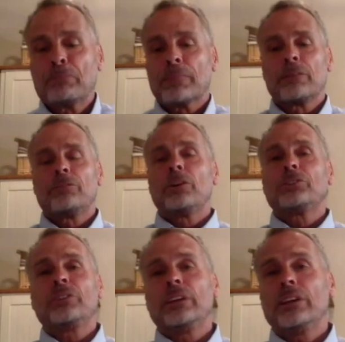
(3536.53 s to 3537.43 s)
the
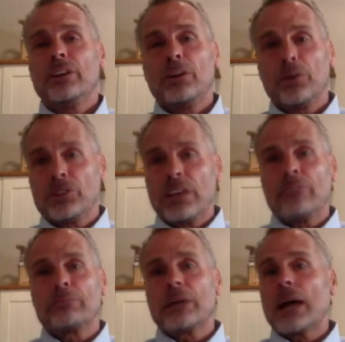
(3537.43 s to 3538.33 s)
first thing you do is give
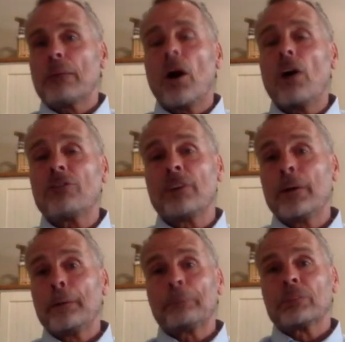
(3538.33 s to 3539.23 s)
them time off
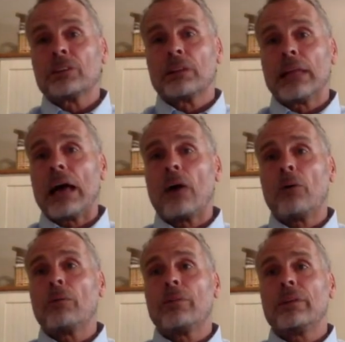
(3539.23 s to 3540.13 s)
to
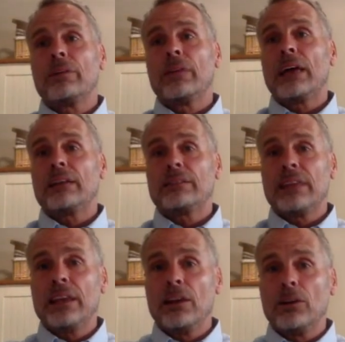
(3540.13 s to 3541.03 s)
allow that to
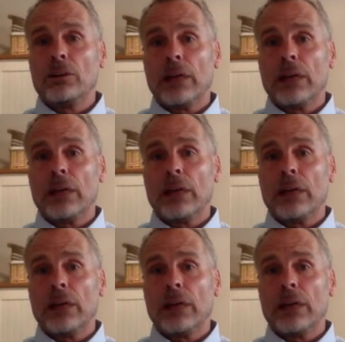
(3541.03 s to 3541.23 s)
heal